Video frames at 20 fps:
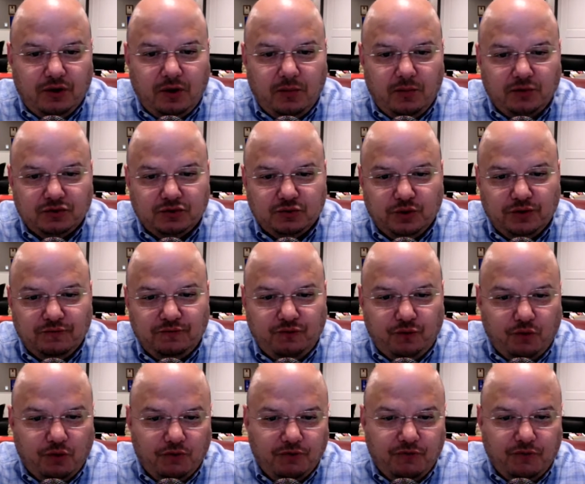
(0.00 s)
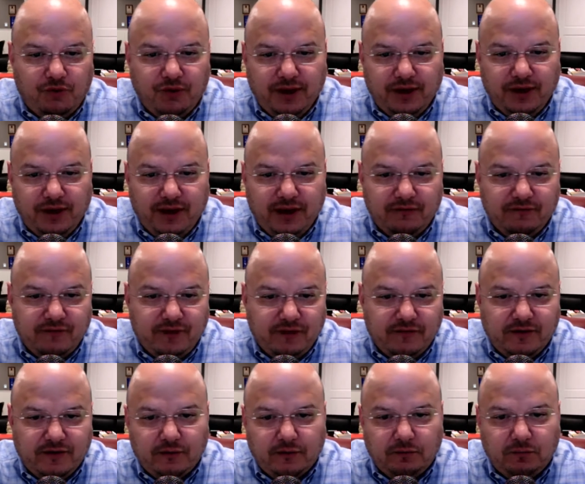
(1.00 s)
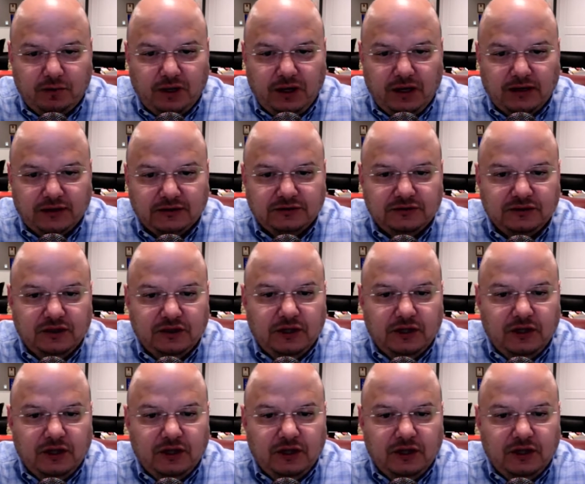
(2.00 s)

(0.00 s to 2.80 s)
almost 4.5, 5-hour blocks,